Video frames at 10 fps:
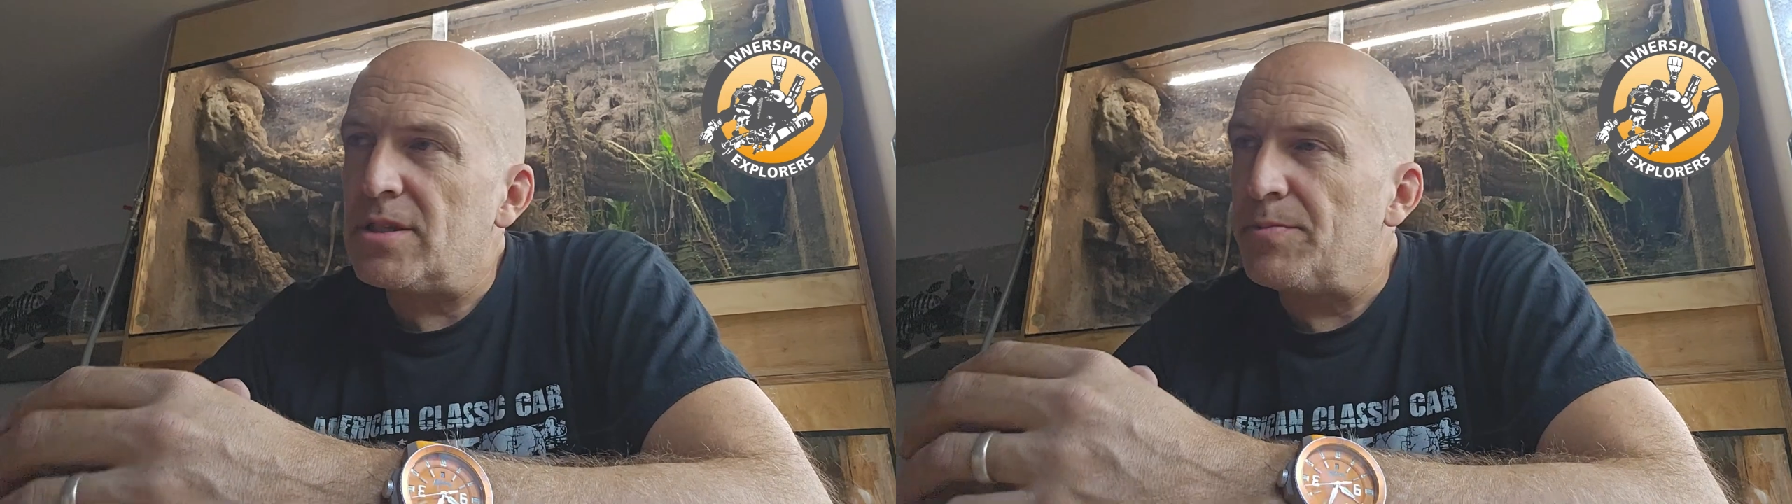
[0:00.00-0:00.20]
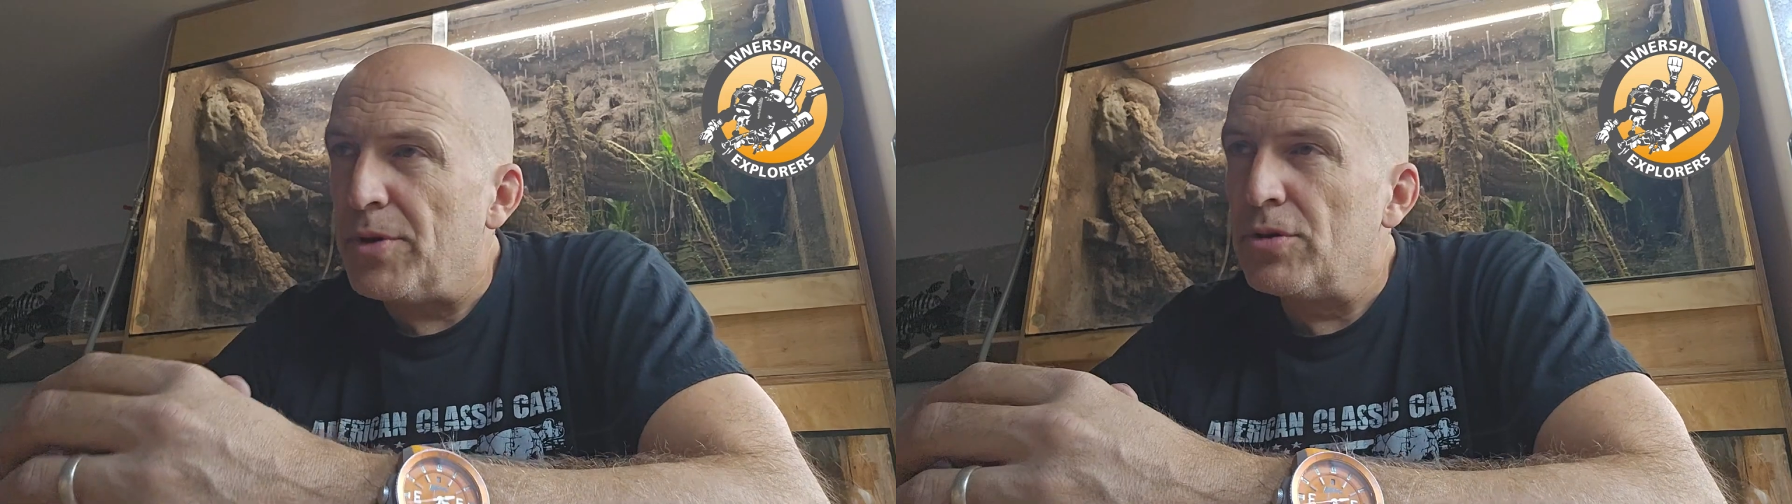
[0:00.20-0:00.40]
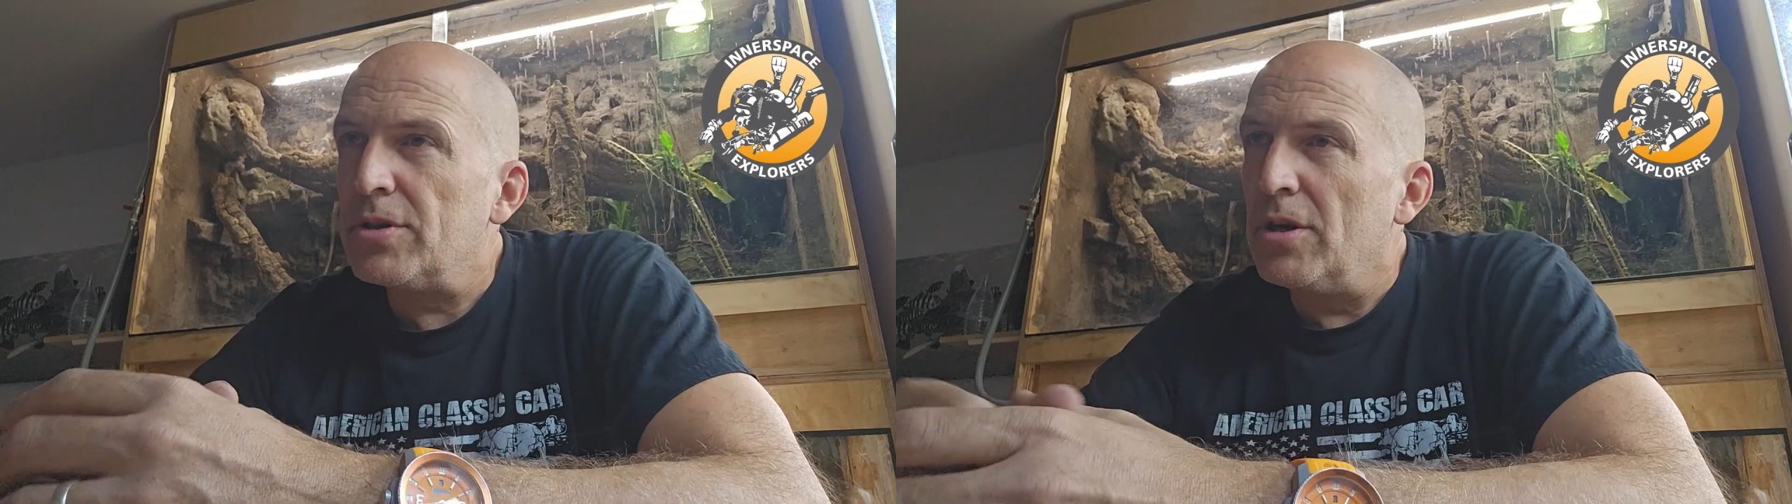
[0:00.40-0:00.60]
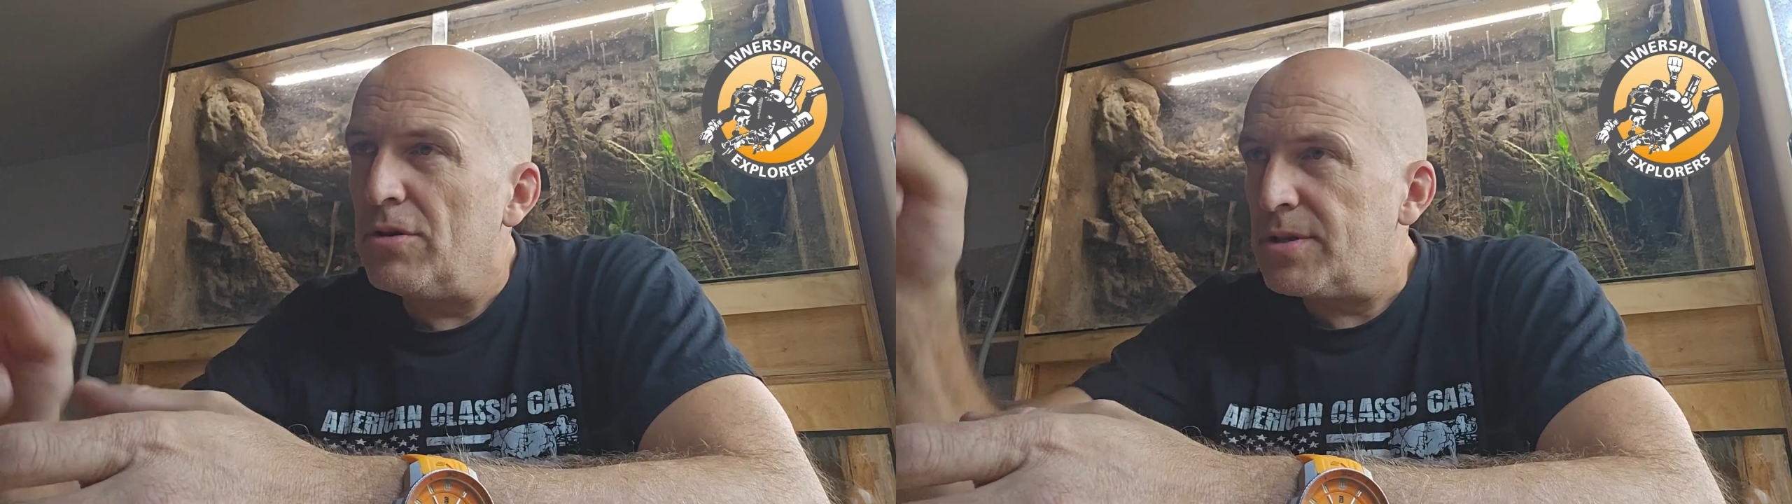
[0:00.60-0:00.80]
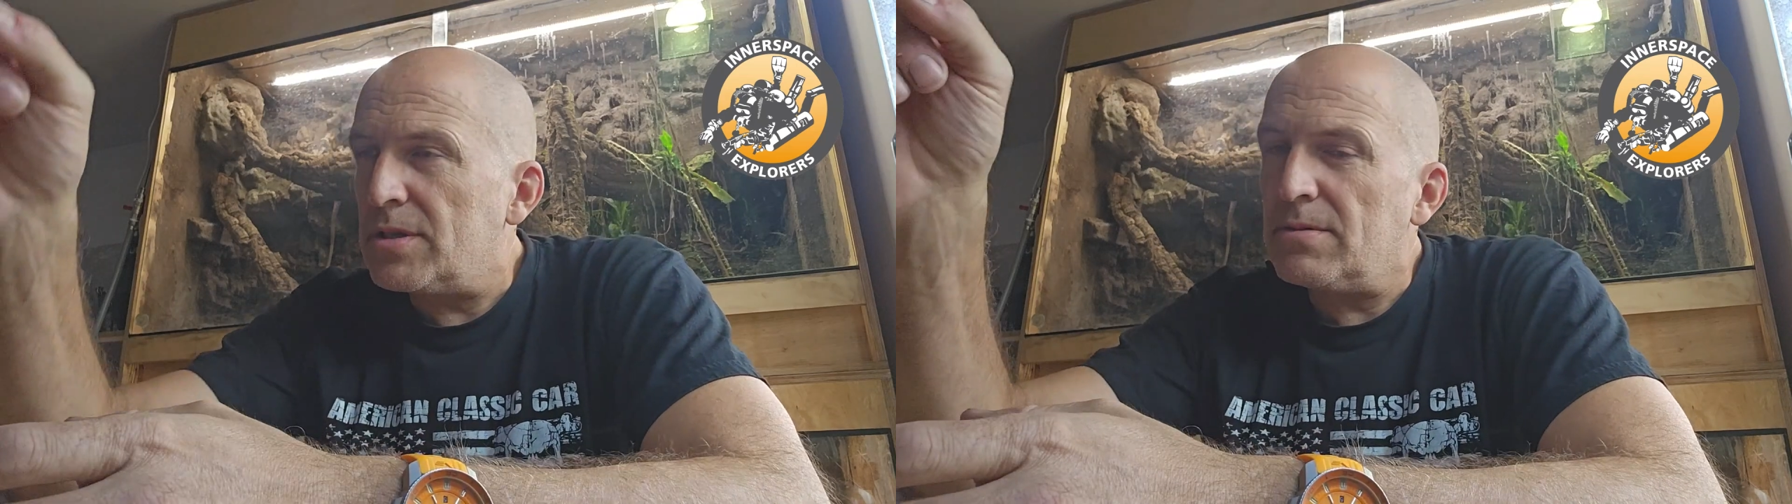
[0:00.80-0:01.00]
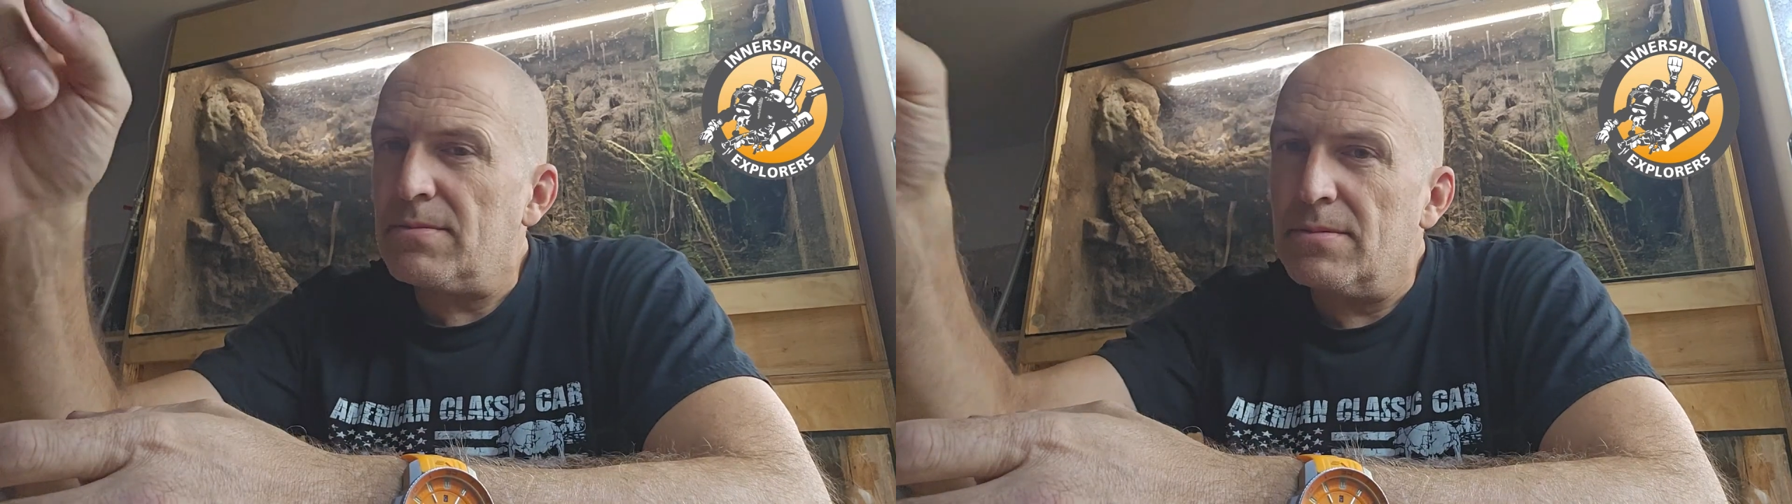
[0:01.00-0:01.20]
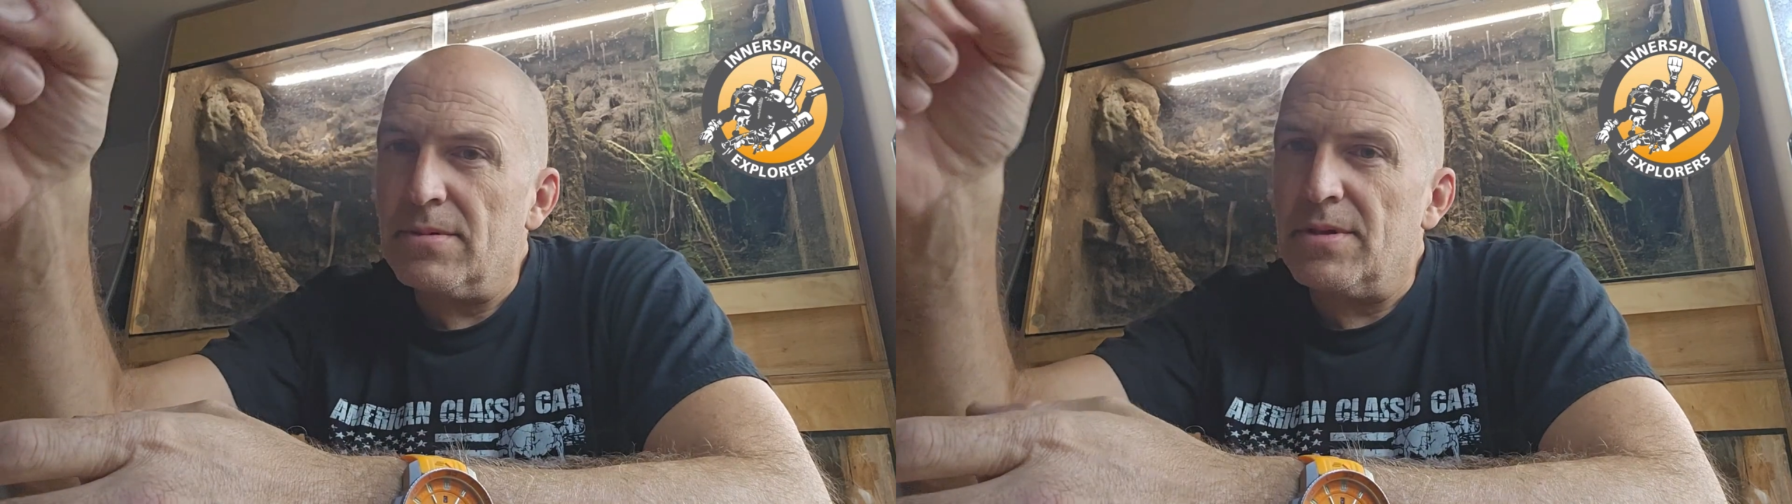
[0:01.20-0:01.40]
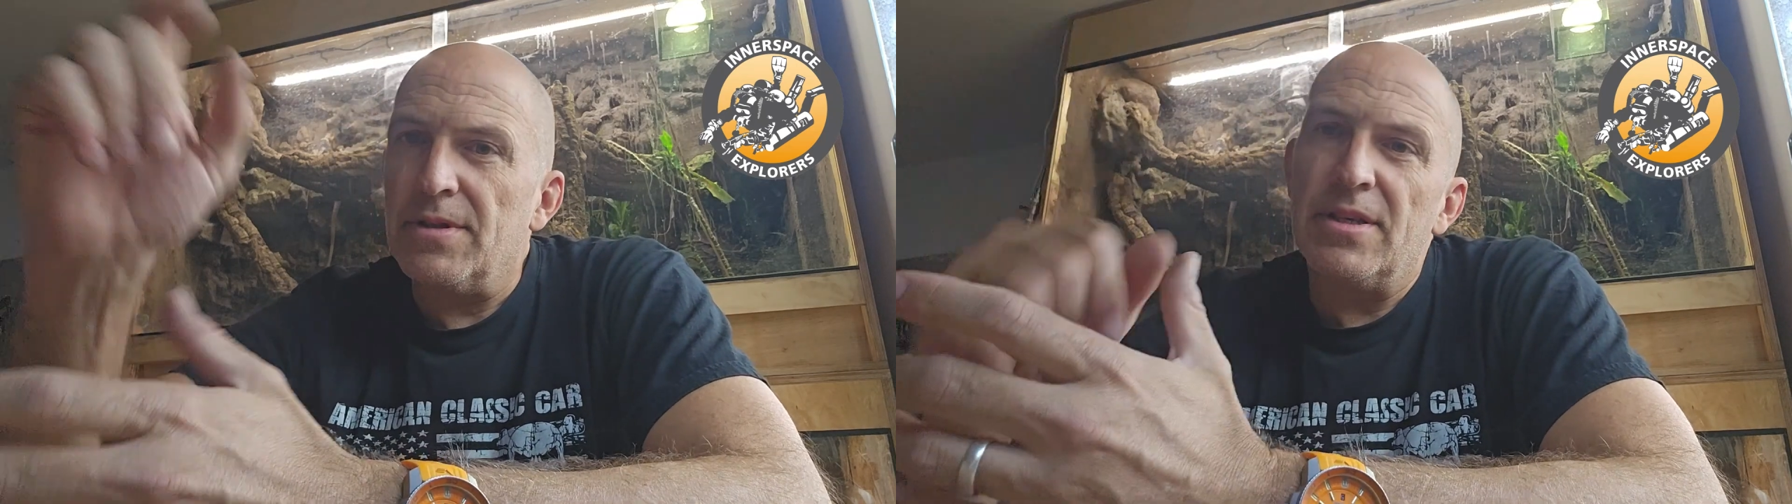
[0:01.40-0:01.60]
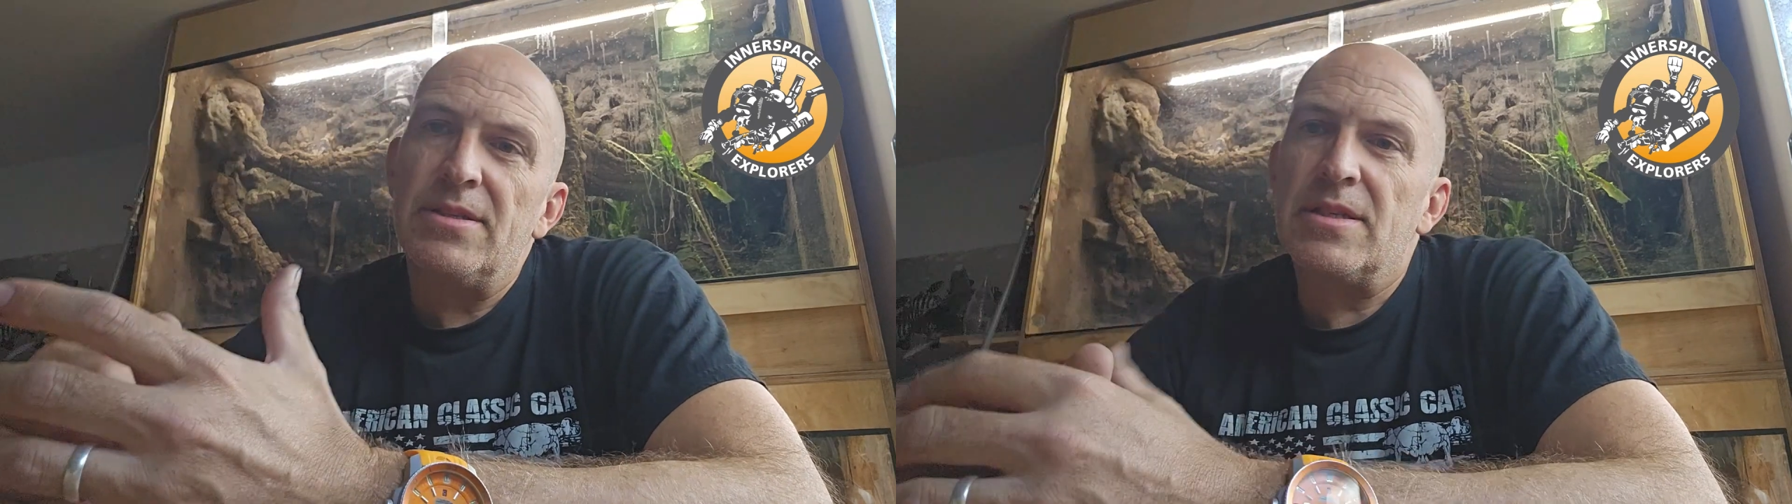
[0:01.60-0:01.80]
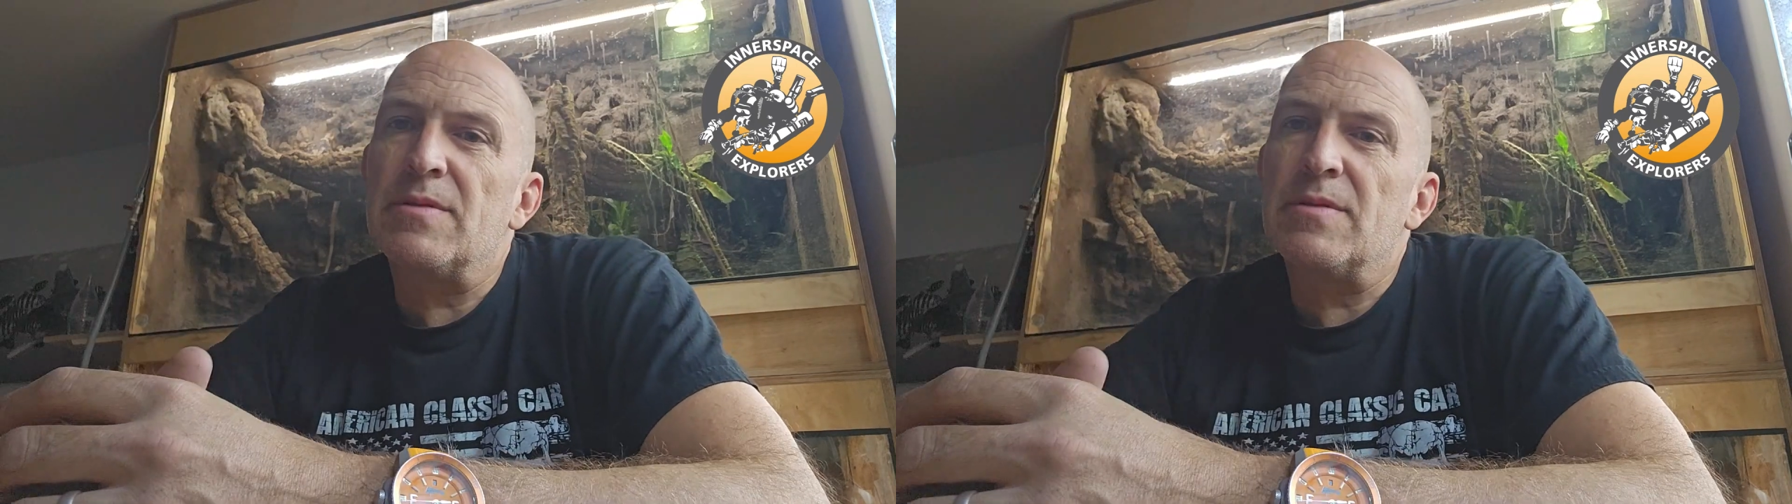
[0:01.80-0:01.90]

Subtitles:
The boat knows this